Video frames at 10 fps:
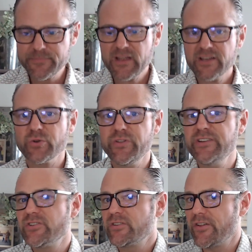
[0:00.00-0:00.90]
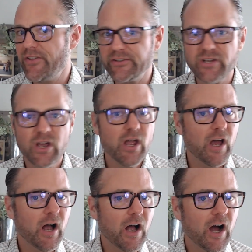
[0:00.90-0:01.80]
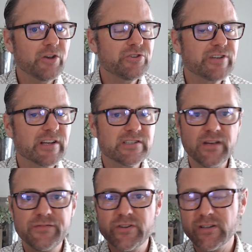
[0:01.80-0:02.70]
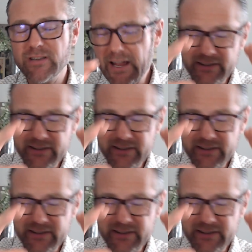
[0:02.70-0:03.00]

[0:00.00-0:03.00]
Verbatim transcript: So these are another things. Are you sensitive to light?